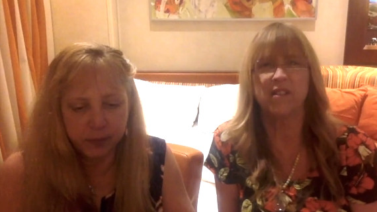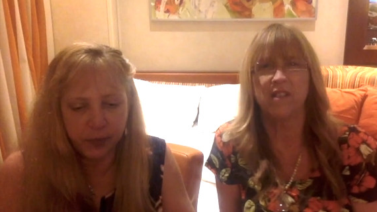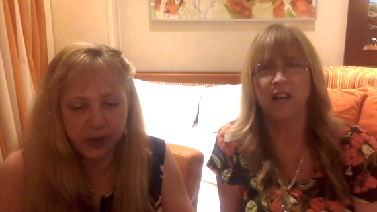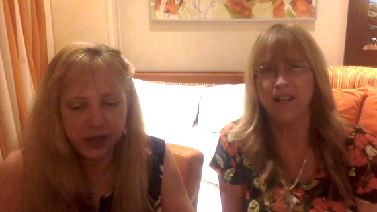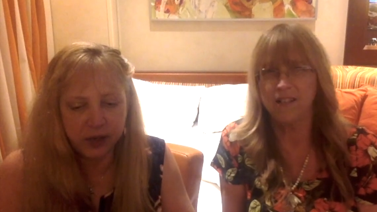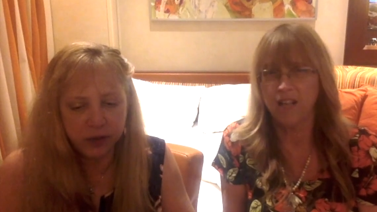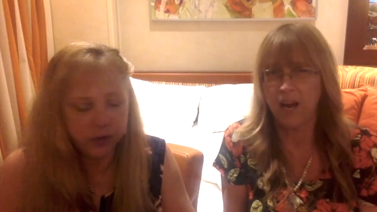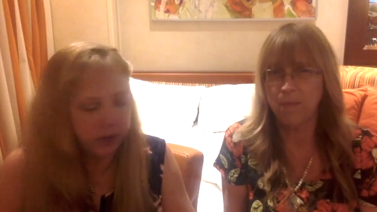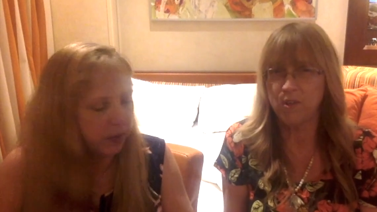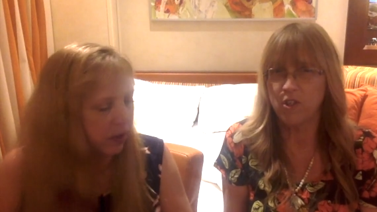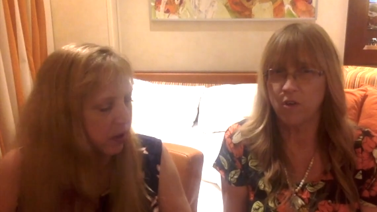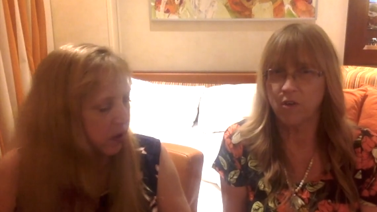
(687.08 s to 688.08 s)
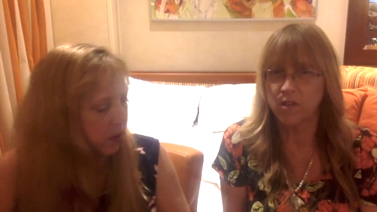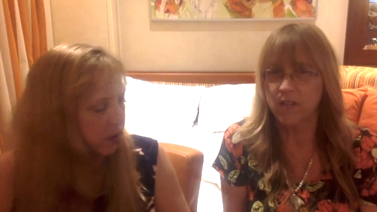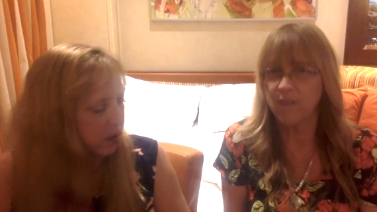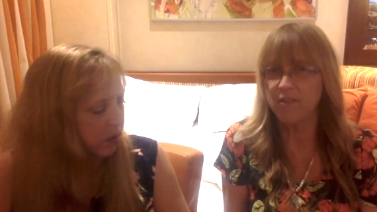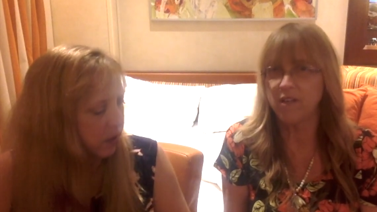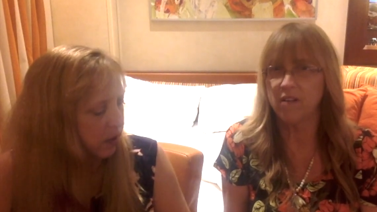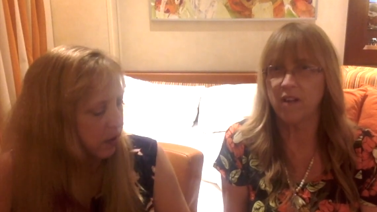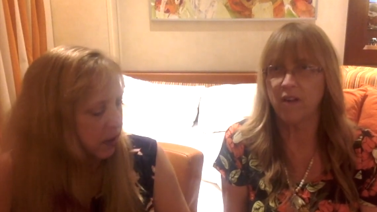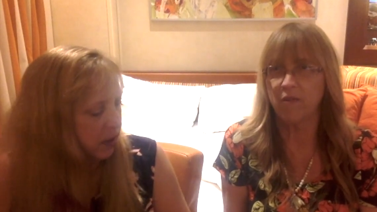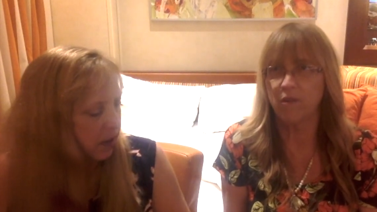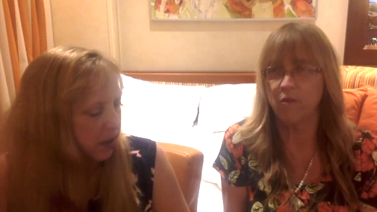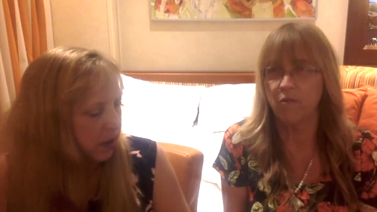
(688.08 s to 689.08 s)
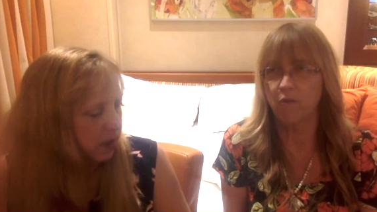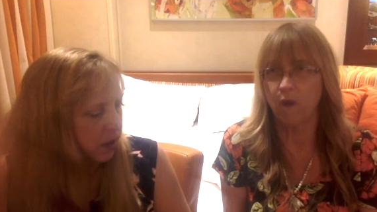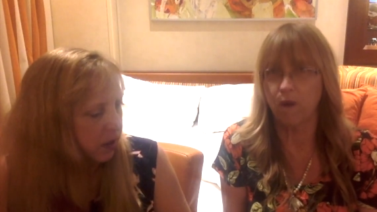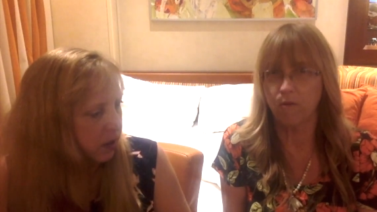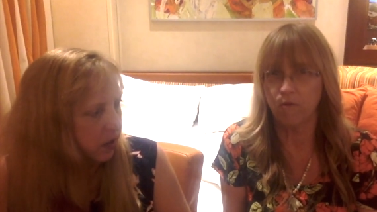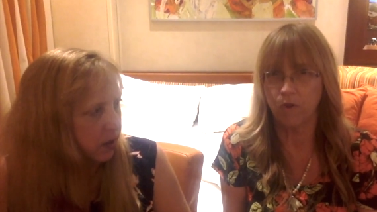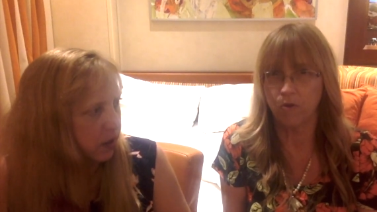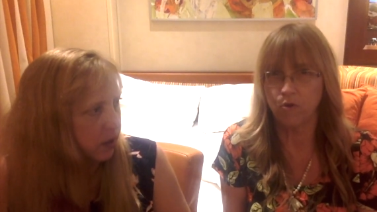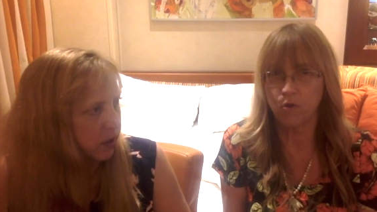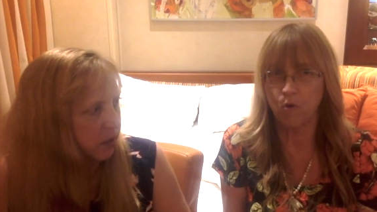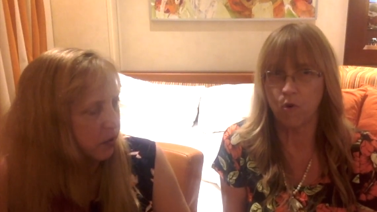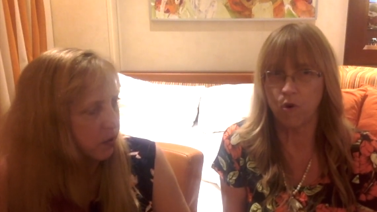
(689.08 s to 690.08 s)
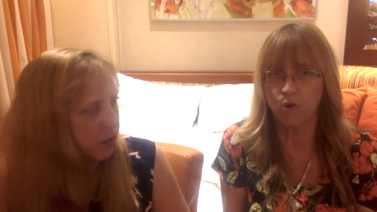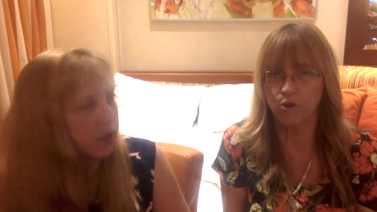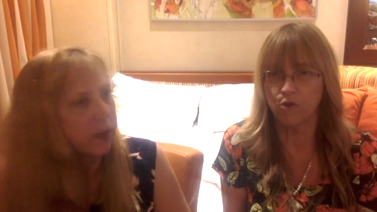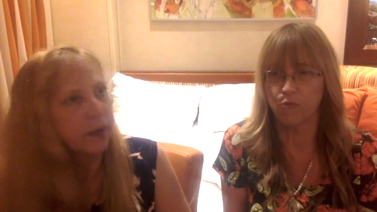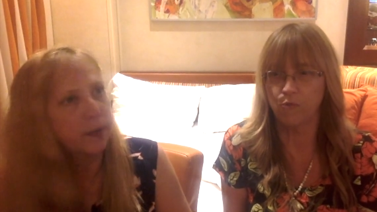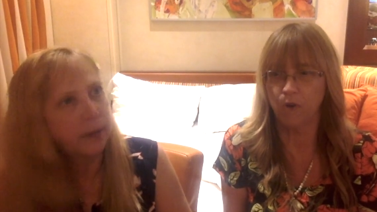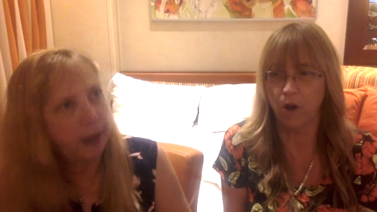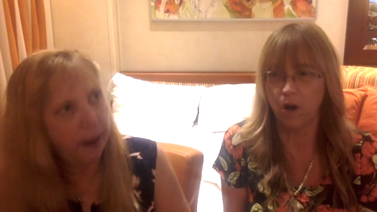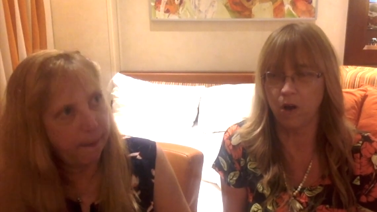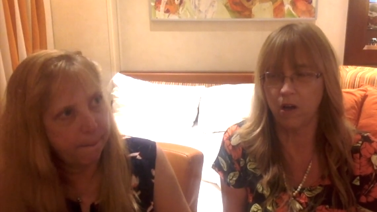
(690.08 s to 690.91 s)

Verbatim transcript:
Speaker 1: a type of stone because I've done like raw rose quartz or raw